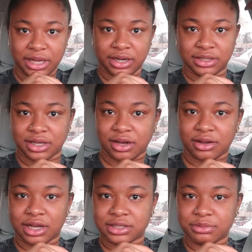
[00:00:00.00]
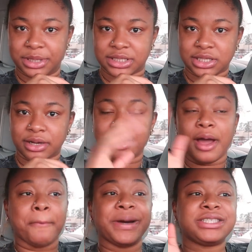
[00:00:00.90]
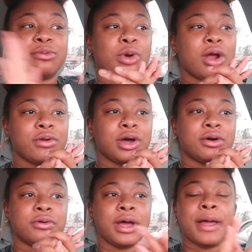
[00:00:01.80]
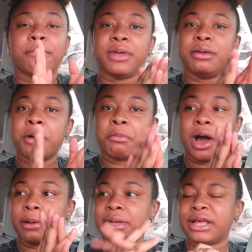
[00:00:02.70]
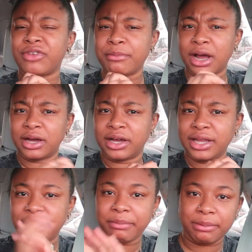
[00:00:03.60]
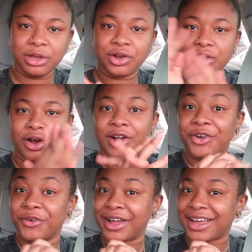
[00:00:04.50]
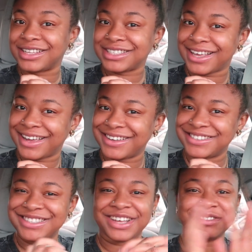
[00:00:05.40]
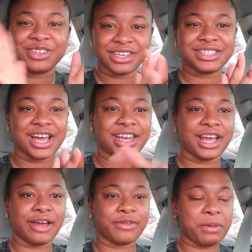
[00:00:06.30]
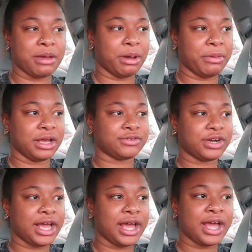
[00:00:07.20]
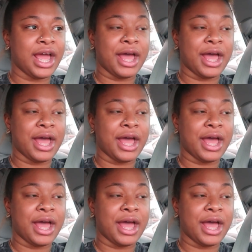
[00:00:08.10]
My hair is all kinds of messed up. But tomorrow, me, my mom, and I think my aunt and baby girl are going out of town. So I'm so excited. I have to pack my bags for that.